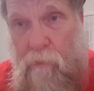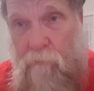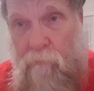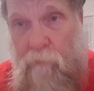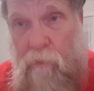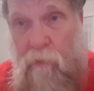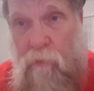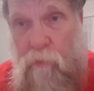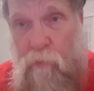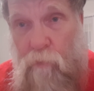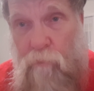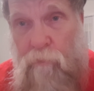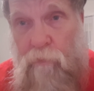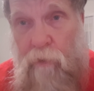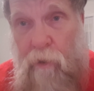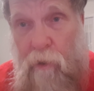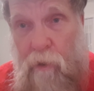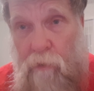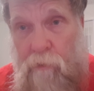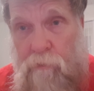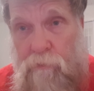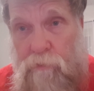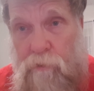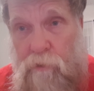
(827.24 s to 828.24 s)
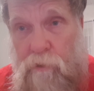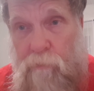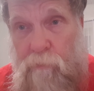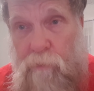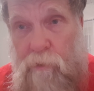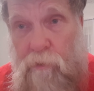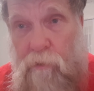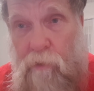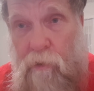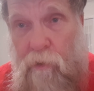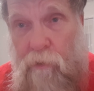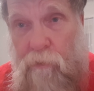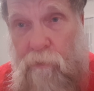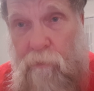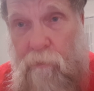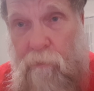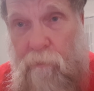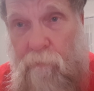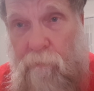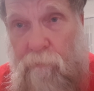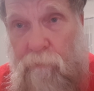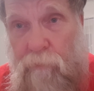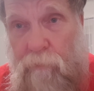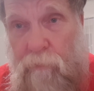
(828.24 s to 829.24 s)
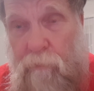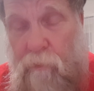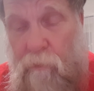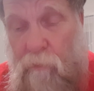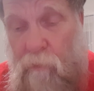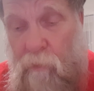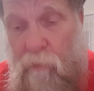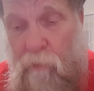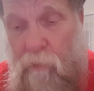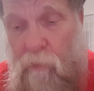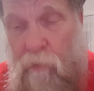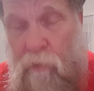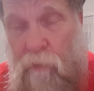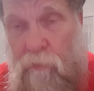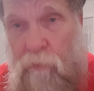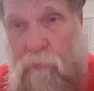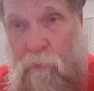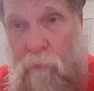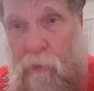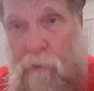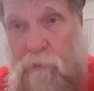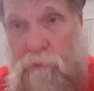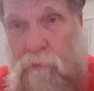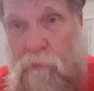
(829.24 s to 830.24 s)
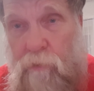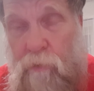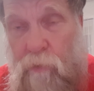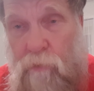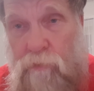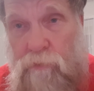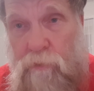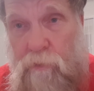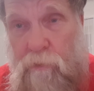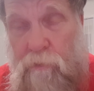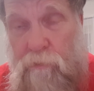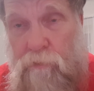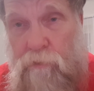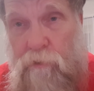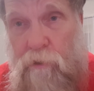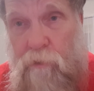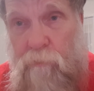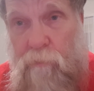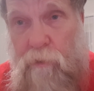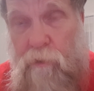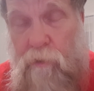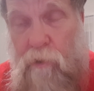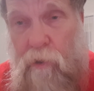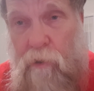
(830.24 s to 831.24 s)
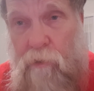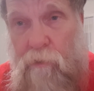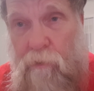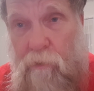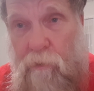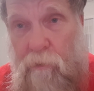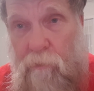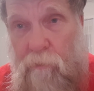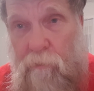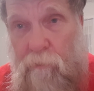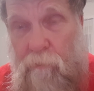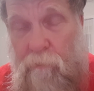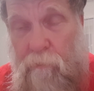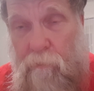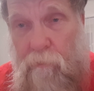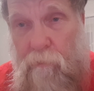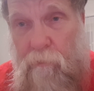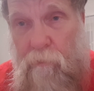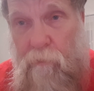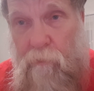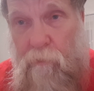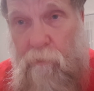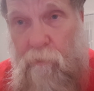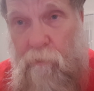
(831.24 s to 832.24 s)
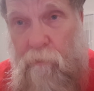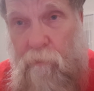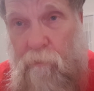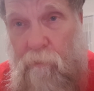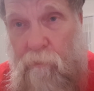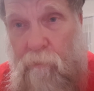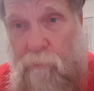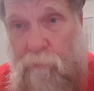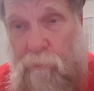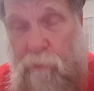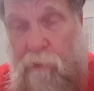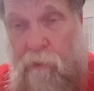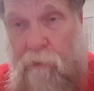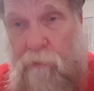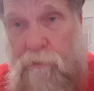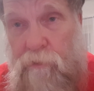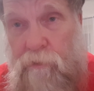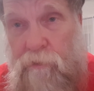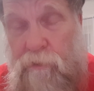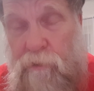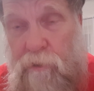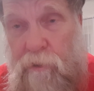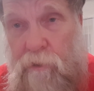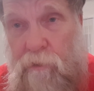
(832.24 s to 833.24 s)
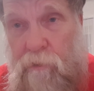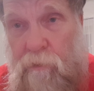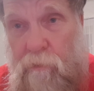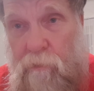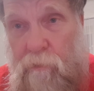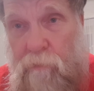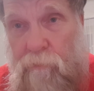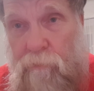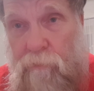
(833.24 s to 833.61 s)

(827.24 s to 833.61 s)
Vancouver Island's going to be gone. All the West Coast is going to be gone because of sin.